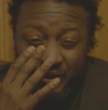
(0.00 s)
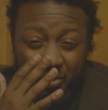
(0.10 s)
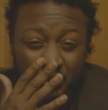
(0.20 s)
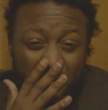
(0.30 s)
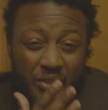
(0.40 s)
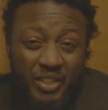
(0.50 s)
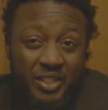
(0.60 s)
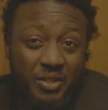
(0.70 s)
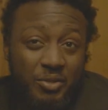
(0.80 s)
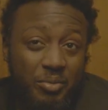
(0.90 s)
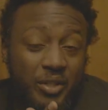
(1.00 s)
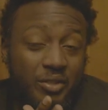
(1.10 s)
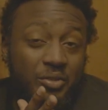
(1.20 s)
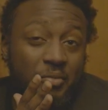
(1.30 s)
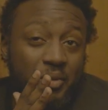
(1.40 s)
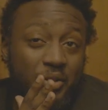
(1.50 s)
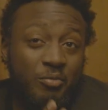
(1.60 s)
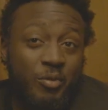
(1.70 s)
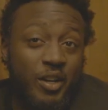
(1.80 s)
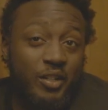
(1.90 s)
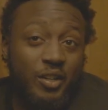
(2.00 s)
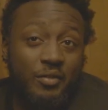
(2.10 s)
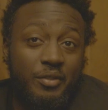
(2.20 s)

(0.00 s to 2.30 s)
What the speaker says: of shooting videos, but you can build a brand off,